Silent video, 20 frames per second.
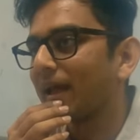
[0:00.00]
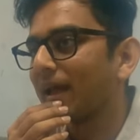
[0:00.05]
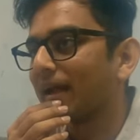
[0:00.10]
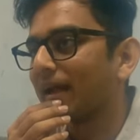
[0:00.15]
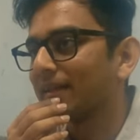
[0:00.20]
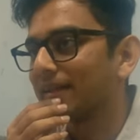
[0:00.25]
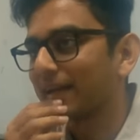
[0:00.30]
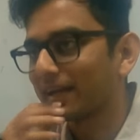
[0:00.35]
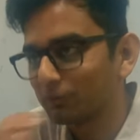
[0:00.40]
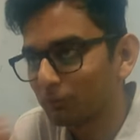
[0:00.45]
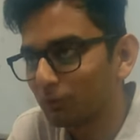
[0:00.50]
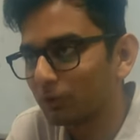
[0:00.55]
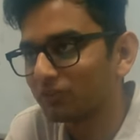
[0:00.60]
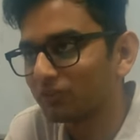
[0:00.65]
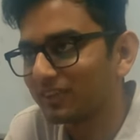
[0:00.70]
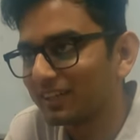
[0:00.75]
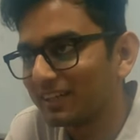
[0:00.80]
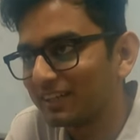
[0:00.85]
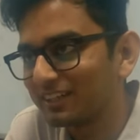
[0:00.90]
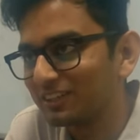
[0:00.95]
And that was
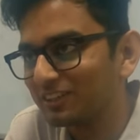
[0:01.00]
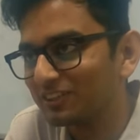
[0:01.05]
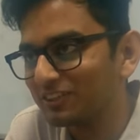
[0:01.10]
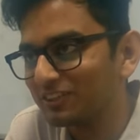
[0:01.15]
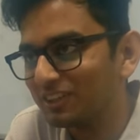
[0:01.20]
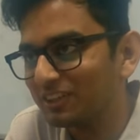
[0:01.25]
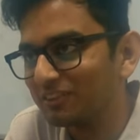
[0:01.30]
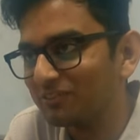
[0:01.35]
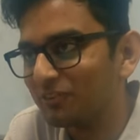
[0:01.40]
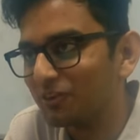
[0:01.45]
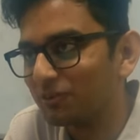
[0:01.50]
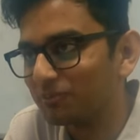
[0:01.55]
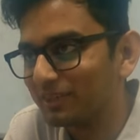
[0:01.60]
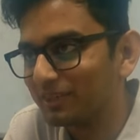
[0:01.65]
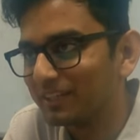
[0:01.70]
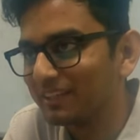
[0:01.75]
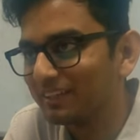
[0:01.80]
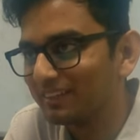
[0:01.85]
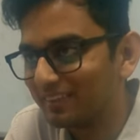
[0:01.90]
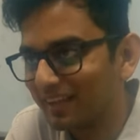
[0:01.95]
very interesting for
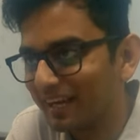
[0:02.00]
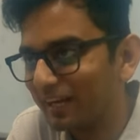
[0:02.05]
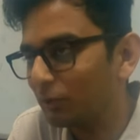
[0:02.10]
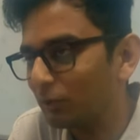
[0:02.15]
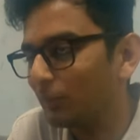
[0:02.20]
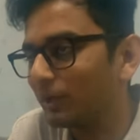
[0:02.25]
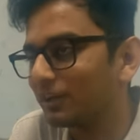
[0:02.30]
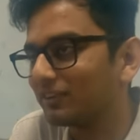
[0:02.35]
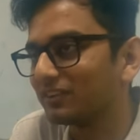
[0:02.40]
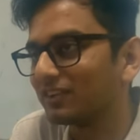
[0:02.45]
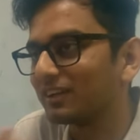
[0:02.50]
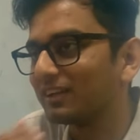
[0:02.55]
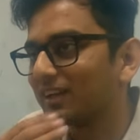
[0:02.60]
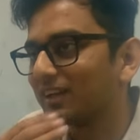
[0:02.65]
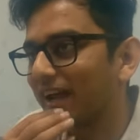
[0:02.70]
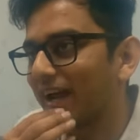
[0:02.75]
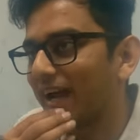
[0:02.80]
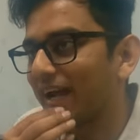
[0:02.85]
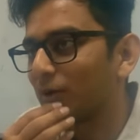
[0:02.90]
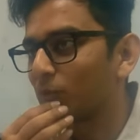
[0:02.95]
me, that question.
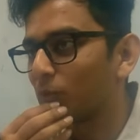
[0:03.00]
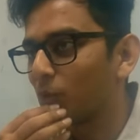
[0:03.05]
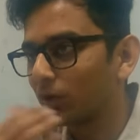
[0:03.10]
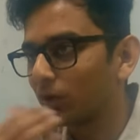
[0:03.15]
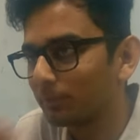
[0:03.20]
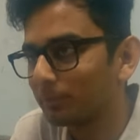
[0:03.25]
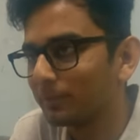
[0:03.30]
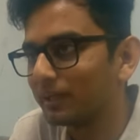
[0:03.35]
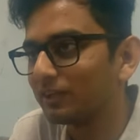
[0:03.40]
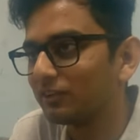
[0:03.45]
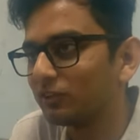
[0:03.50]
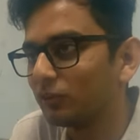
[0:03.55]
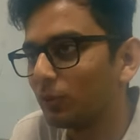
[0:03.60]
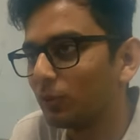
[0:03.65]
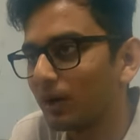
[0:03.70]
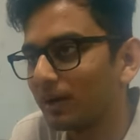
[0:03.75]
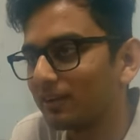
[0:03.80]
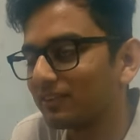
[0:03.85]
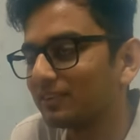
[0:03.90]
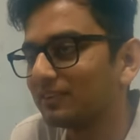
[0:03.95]
And what makes
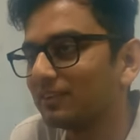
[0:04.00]
you ask